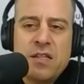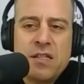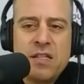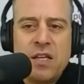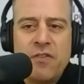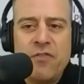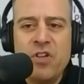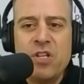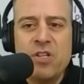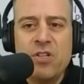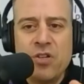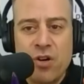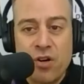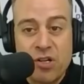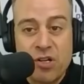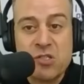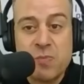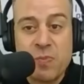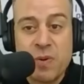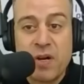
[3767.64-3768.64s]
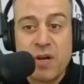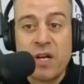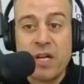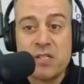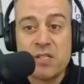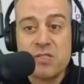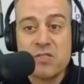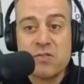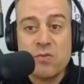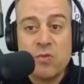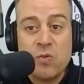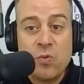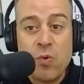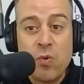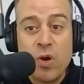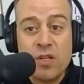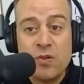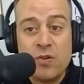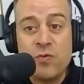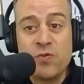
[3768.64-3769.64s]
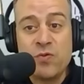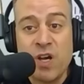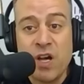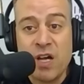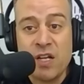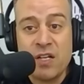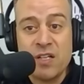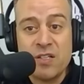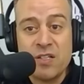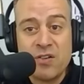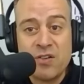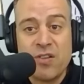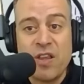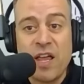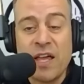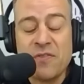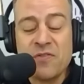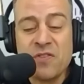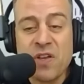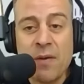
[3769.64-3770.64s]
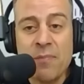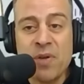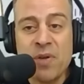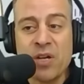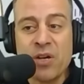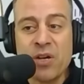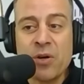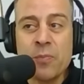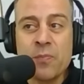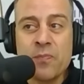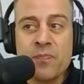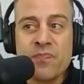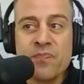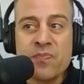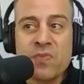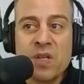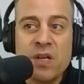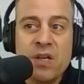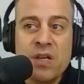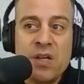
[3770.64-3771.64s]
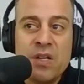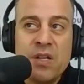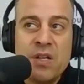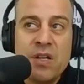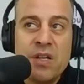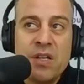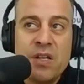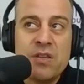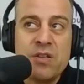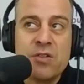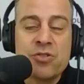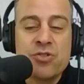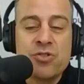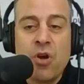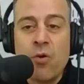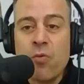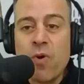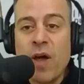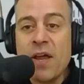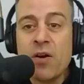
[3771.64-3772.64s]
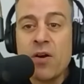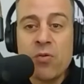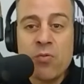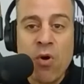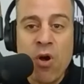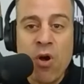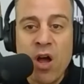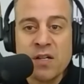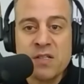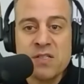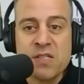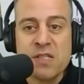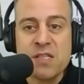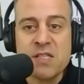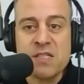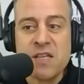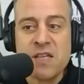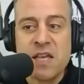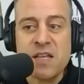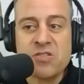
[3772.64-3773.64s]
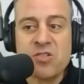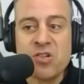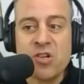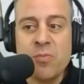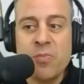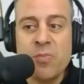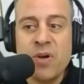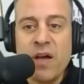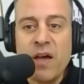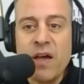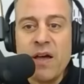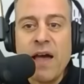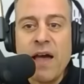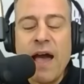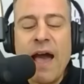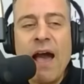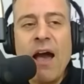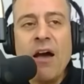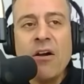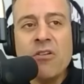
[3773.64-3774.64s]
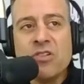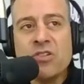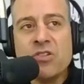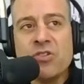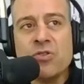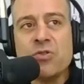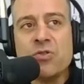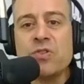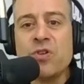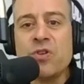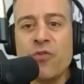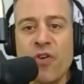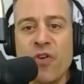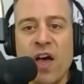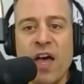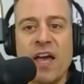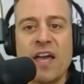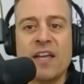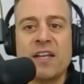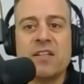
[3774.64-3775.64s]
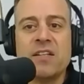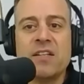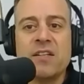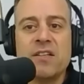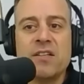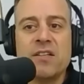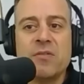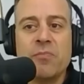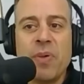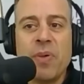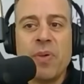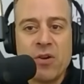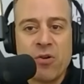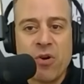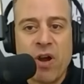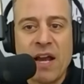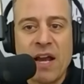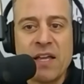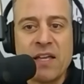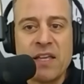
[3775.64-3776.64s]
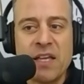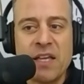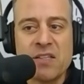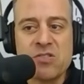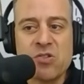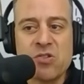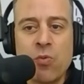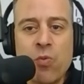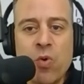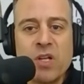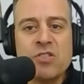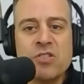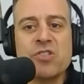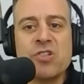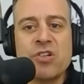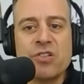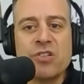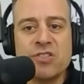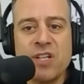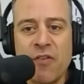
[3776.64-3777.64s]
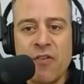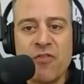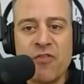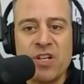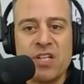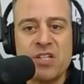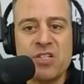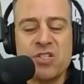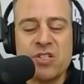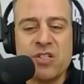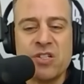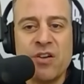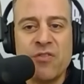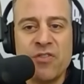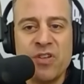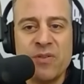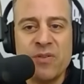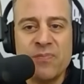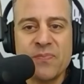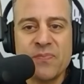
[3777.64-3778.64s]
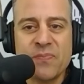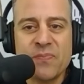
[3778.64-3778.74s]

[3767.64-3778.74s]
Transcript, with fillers: given your experience, what you've done in your lifetime here, there's no right or wrong to this answer, but how do you define pancreatic cancer? What's your definition of it?